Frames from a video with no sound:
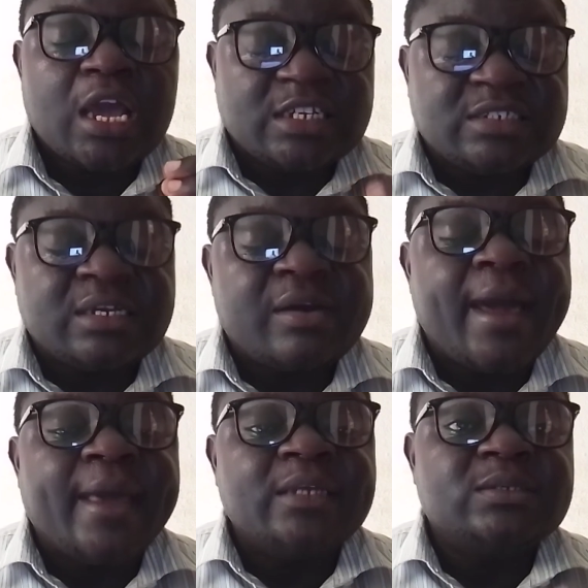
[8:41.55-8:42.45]

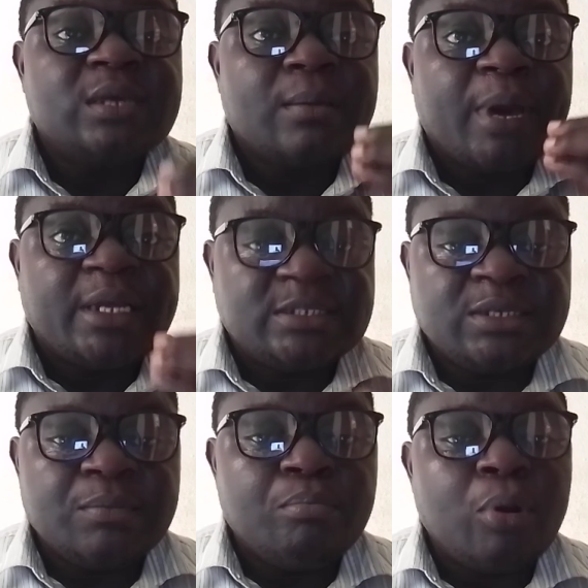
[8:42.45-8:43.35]
characterized by
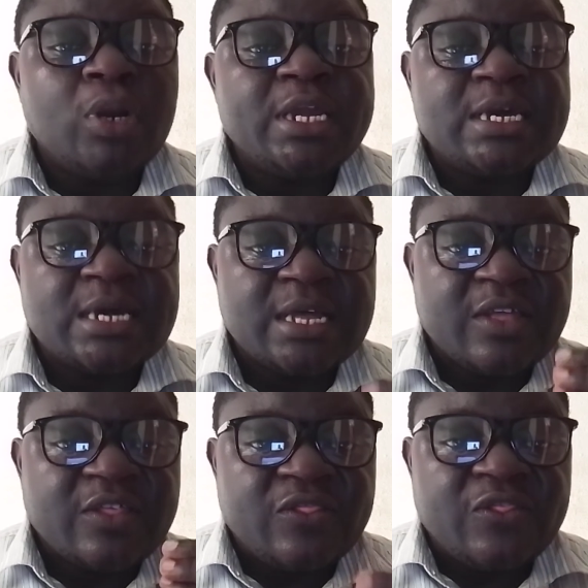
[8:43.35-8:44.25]
symbolic
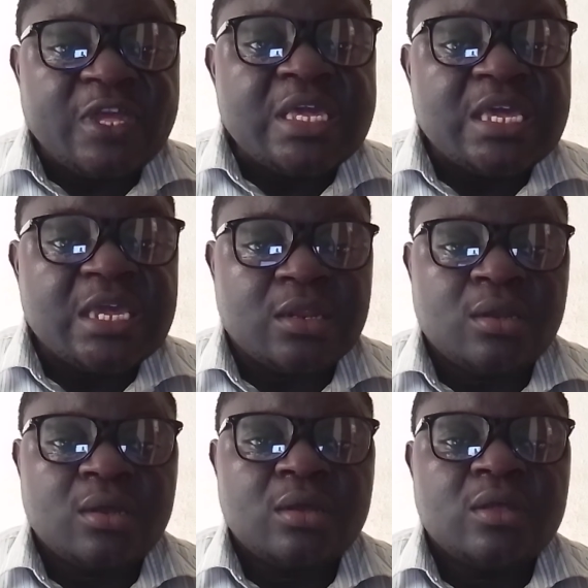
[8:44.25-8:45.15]
thinking
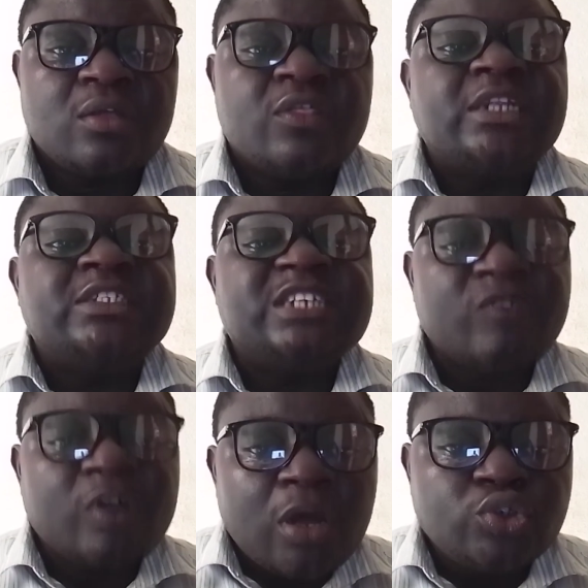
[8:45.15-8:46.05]
that
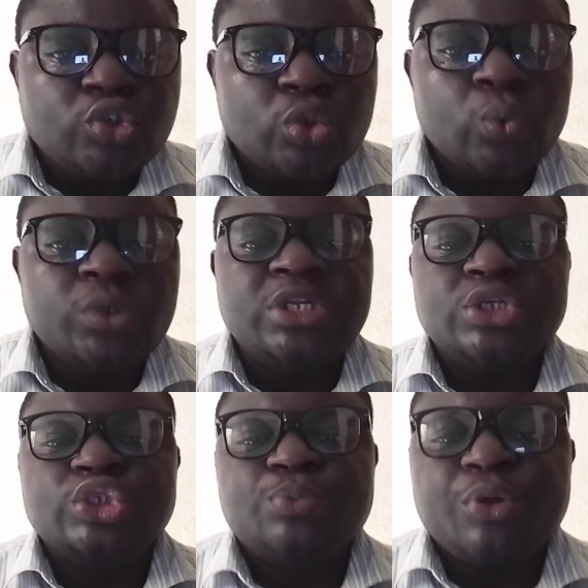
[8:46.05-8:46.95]
develops within
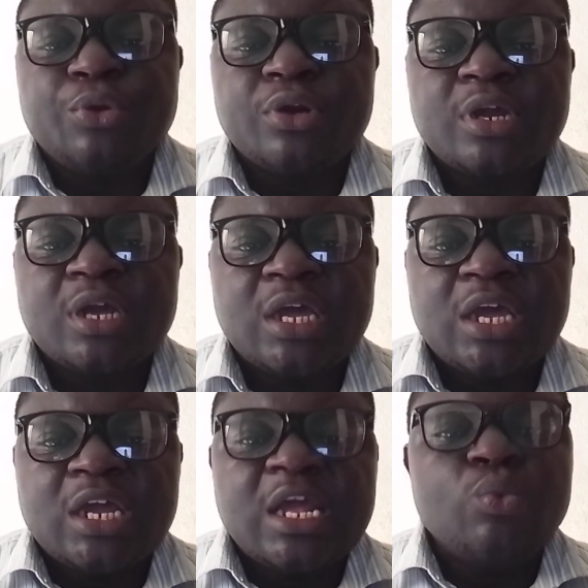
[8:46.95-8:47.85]
this period.
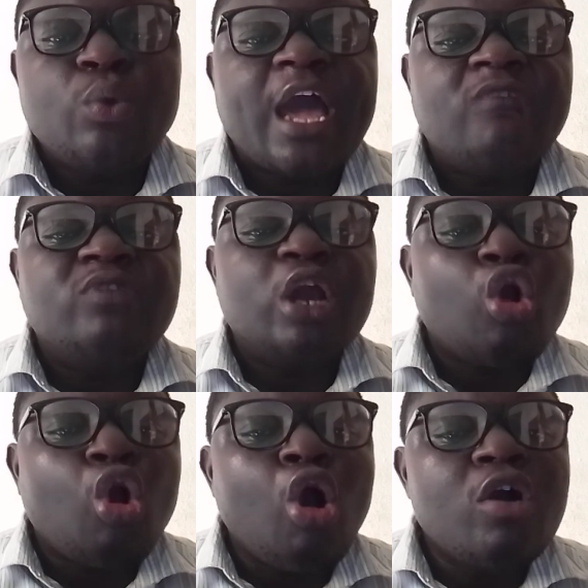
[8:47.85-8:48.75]
Then we have
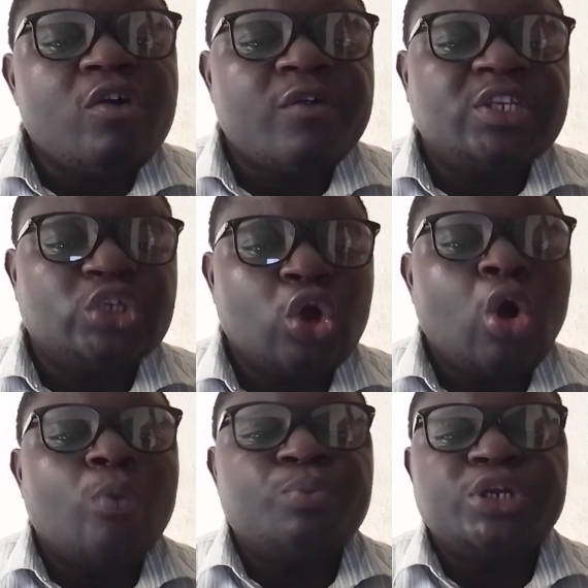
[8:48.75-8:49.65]
the concrete
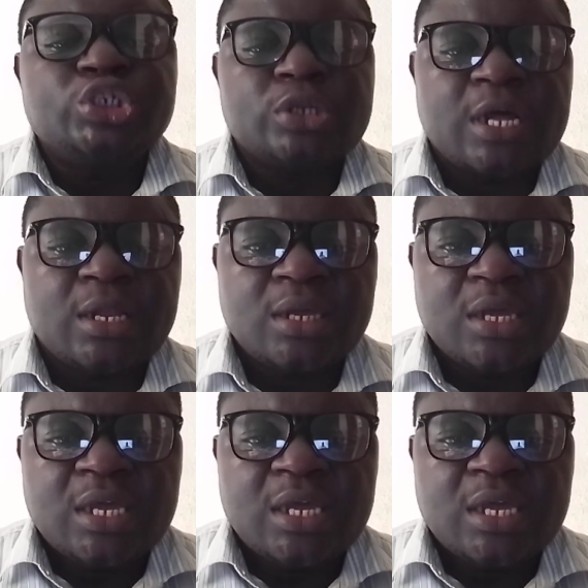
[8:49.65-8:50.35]
operational